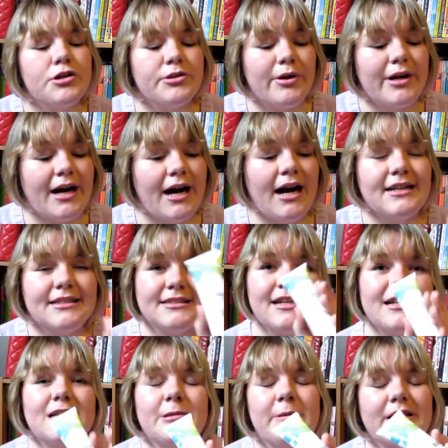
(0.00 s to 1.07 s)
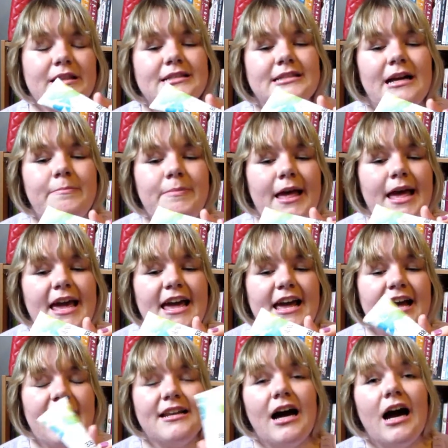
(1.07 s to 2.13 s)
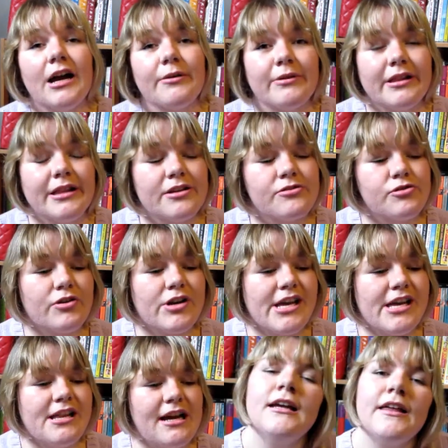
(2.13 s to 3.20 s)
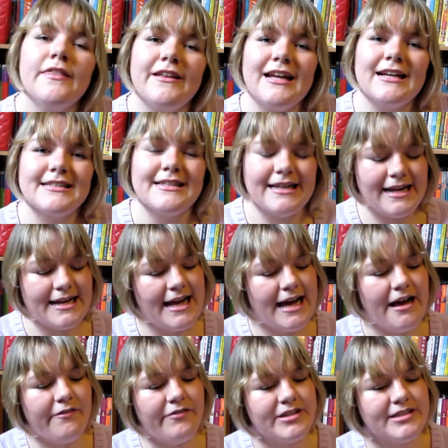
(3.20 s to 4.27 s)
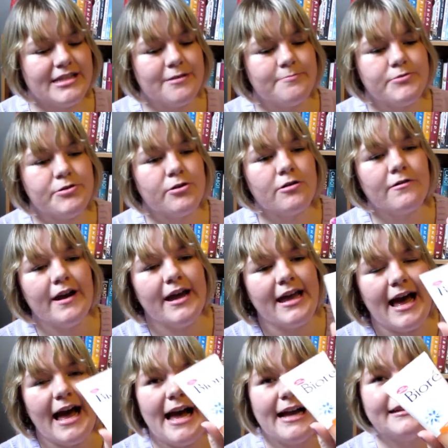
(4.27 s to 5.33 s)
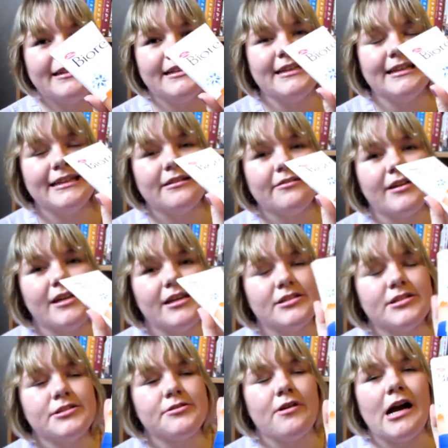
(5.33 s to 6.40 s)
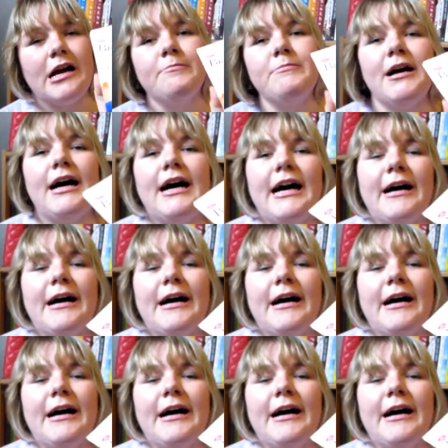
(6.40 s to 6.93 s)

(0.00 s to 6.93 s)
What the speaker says: So I decided to pick this up, and I really enjoy it. The next thing I have is the Biore Acne Clearing Scrub.